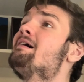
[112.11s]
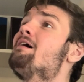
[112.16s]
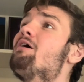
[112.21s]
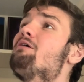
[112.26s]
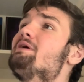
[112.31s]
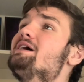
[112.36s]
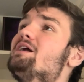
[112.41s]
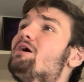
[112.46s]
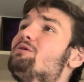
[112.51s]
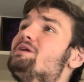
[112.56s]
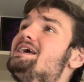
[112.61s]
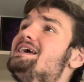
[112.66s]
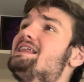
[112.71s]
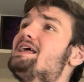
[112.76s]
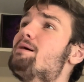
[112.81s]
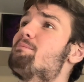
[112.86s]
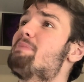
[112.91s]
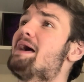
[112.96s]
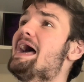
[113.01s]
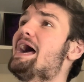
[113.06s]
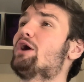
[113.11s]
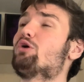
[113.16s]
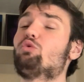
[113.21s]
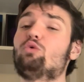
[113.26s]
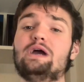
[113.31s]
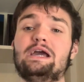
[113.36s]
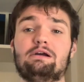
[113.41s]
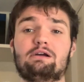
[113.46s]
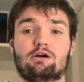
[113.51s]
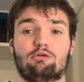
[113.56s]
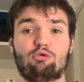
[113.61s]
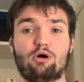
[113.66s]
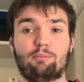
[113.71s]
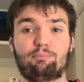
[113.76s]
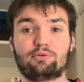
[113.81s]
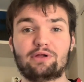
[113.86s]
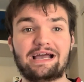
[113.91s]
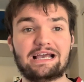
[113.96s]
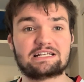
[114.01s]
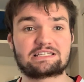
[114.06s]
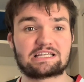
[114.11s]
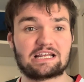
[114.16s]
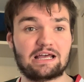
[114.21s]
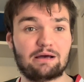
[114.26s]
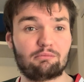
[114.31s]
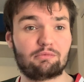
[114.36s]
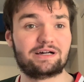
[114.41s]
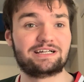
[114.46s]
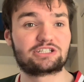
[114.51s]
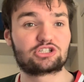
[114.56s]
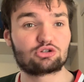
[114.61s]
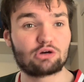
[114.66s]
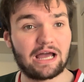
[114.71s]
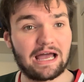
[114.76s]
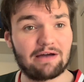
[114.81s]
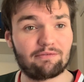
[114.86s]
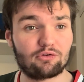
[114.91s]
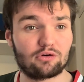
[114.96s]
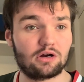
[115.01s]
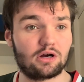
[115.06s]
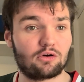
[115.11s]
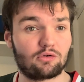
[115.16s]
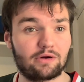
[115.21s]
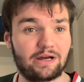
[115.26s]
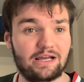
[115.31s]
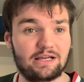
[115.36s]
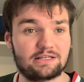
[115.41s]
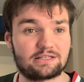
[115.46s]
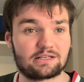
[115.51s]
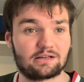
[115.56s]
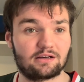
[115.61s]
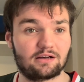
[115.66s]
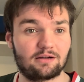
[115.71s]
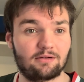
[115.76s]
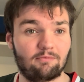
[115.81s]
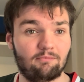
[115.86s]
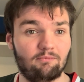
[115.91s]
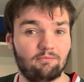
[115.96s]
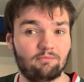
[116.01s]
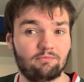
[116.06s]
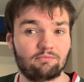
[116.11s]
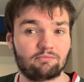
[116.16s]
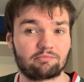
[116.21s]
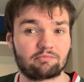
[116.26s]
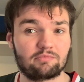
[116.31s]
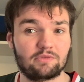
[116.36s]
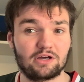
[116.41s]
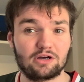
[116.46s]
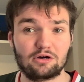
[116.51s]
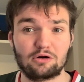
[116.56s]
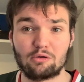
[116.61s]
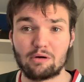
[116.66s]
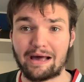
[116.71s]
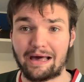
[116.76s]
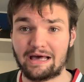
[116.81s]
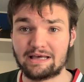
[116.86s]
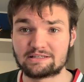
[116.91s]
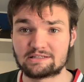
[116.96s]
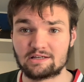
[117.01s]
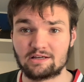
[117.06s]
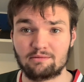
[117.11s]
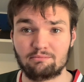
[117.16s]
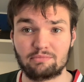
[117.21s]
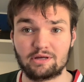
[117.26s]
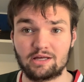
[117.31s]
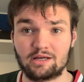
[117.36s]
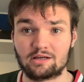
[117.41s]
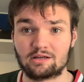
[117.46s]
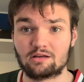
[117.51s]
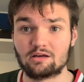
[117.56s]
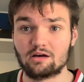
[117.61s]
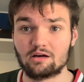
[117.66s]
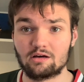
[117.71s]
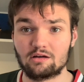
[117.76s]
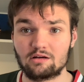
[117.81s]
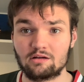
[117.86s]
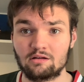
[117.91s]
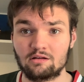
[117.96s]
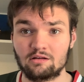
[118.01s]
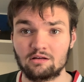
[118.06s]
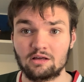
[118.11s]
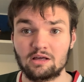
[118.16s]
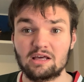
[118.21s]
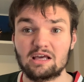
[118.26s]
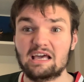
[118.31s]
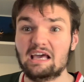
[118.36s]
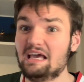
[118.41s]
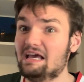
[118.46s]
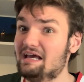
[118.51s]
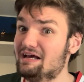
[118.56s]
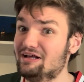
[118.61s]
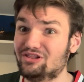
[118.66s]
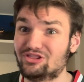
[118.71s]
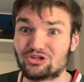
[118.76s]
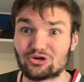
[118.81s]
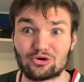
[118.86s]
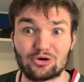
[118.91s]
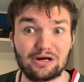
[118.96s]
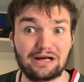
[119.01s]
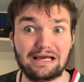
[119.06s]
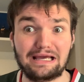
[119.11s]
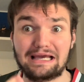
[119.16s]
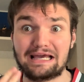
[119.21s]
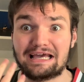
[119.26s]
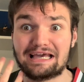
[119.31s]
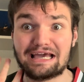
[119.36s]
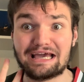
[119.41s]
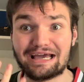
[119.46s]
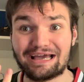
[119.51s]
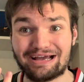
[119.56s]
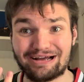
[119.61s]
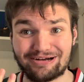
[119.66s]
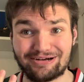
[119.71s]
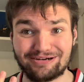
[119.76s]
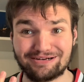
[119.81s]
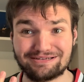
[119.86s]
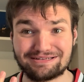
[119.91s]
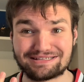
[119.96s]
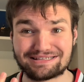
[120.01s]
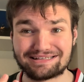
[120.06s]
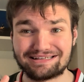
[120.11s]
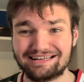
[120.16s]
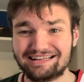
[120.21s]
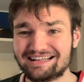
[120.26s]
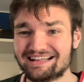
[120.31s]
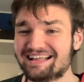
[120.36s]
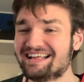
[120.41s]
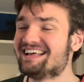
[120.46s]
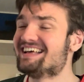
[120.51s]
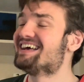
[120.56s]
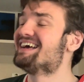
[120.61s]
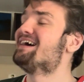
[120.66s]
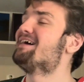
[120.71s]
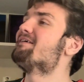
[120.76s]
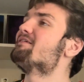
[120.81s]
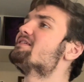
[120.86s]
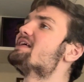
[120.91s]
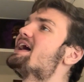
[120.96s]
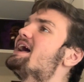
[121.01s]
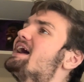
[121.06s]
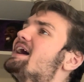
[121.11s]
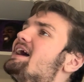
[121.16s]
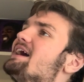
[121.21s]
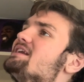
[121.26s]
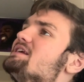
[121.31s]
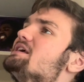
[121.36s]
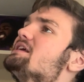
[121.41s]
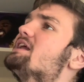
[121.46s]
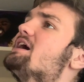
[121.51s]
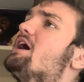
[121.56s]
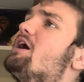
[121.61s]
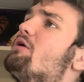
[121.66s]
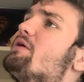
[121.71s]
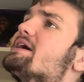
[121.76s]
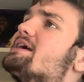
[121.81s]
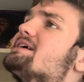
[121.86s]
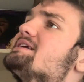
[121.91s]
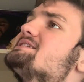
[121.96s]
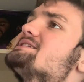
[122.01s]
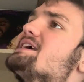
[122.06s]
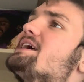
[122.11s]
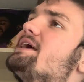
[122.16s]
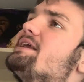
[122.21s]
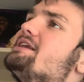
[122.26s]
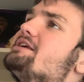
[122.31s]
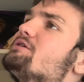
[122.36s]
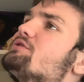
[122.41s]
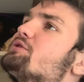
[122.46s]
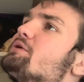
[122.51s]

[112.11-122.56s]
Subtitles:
We don't need him back. We can replace him with Trevor Ariza, who hasn't been good in 3 years. And, you know, it continued